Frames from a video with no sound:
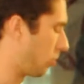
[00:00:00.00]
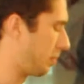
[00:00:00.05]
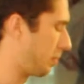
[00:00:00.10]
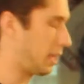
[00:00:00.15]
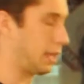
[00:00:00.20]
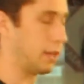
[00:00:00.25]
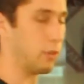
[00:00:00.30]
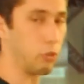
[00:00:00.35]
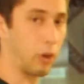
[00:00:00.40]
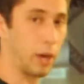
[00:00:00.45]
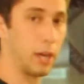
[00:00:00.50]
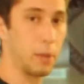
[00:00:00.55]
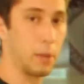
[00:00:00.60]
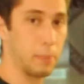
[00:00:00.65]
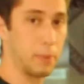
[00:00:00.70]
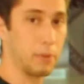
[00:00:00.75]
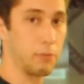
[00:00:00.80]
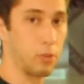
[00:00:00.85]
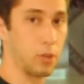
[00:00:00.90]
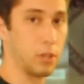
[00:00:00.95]
be right up
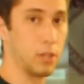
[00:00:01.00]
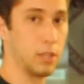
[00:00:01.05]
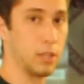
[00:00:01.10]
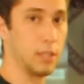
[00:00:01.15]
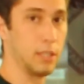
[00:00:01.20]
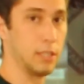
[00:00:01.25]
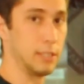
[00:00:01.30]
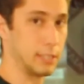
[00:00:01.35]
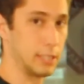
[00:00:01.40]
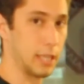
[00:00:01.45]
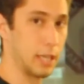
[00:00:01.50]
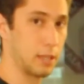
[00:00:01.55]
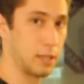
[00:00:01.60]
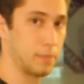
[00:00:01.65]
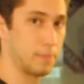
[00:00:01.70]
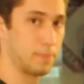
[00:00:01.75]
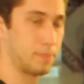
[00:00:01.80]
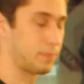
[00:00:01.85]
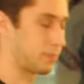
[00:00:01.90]
in front and center,